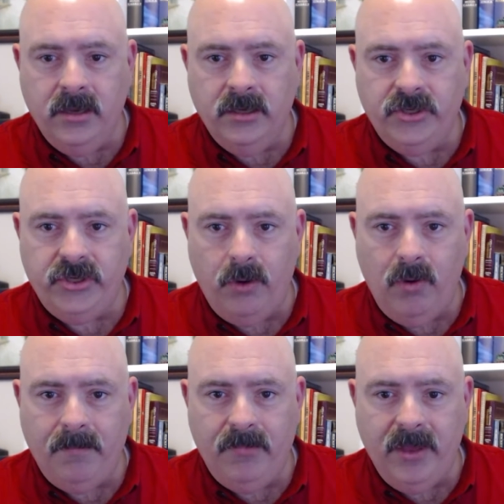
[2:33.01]
show
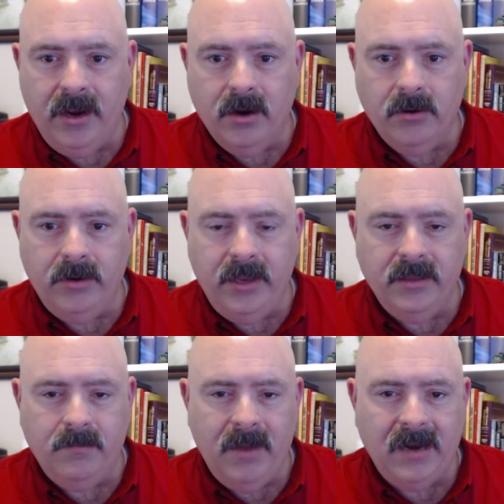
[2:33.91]
up there in
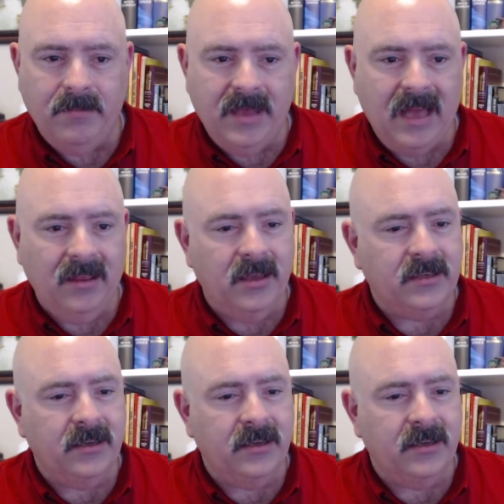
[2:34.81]
the bottom of that list.